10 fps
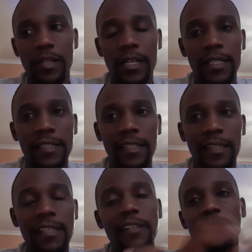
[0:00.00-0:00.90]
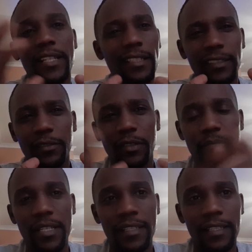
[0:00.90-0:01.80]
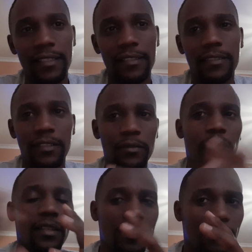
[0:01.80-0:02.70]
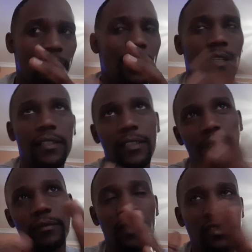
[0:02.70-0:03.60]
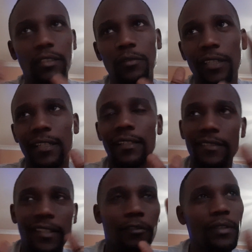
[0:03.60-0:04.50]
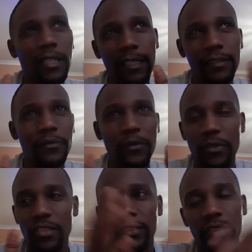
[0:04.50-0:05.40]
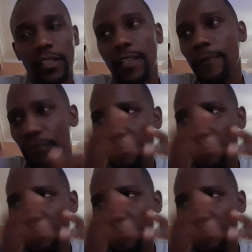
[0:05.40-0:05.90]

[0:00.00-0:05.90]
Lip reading: And I think finances were a bit tight, thinking back, and just looking and trying to analyze a few things here and there.